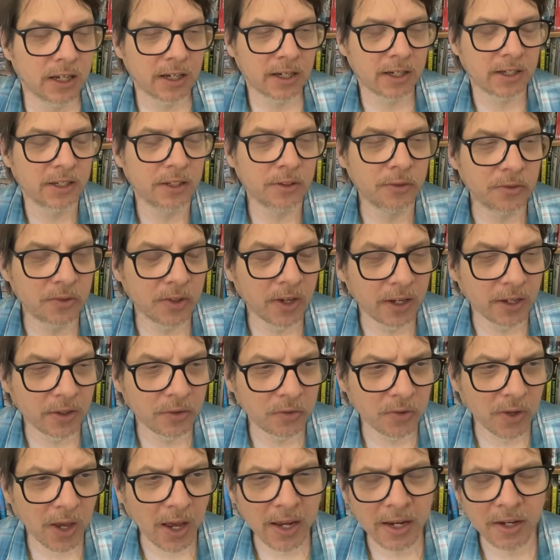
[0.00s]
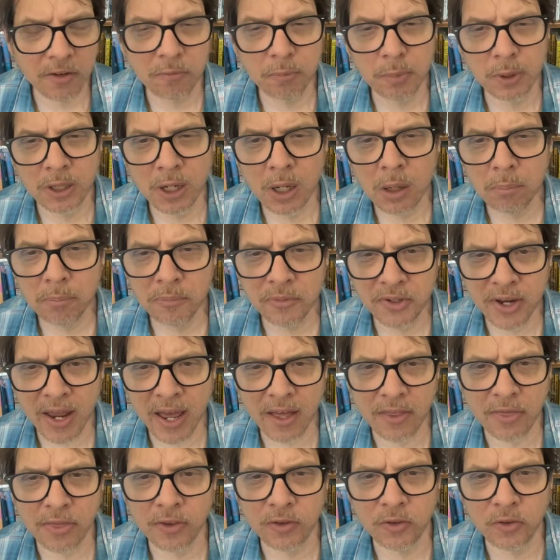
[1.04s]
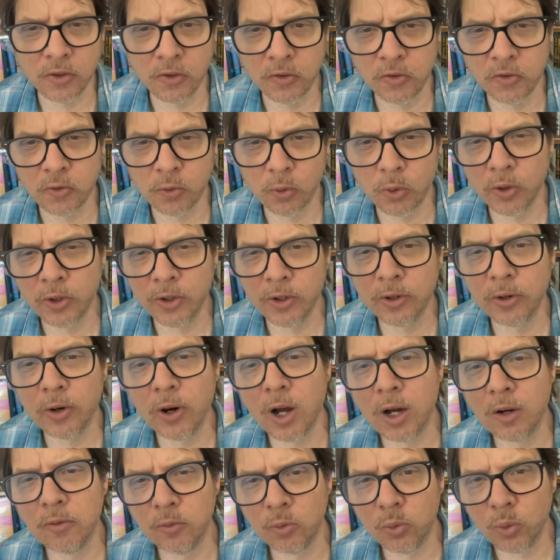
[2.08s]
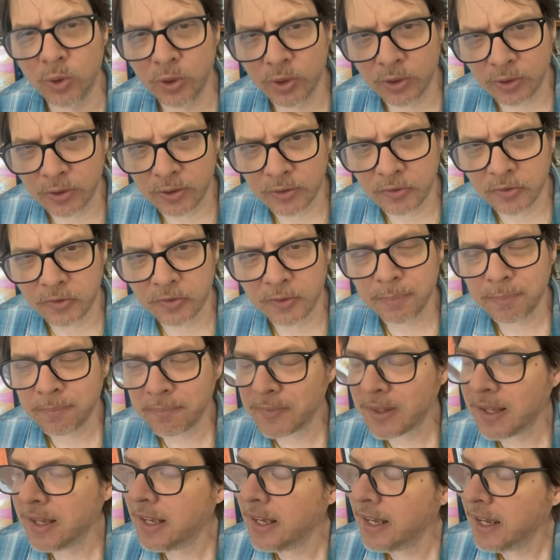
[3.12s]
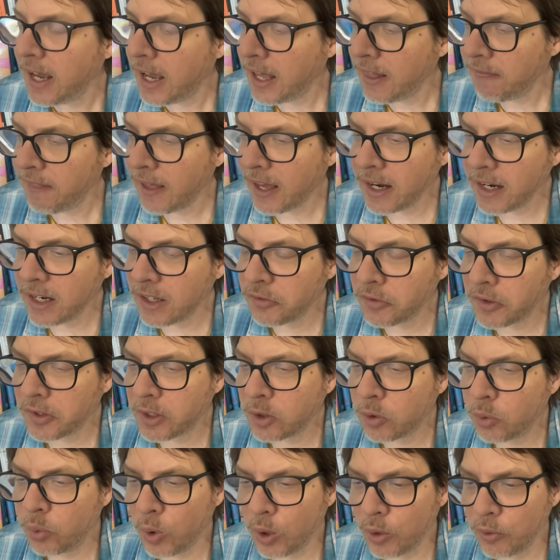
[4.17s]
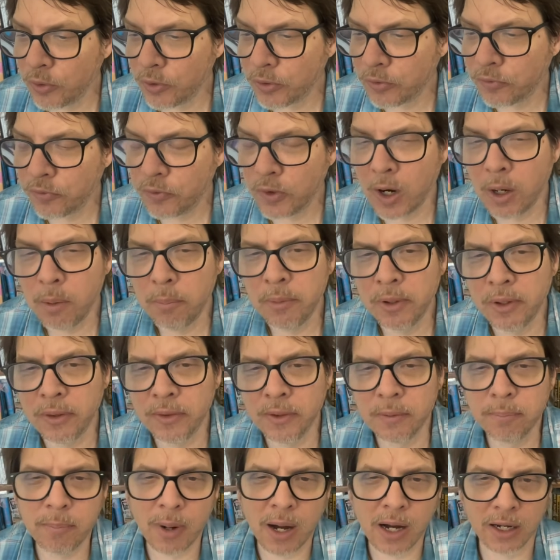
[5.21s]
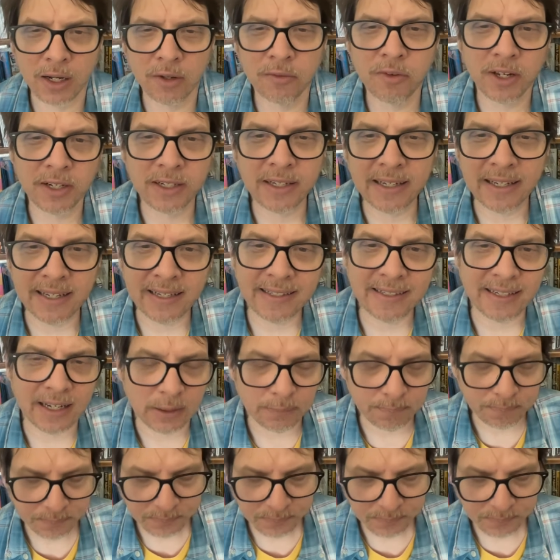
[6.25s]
he says, "I have become death, destroyer of worlds." And that is a quote from the Bhagavad Gita.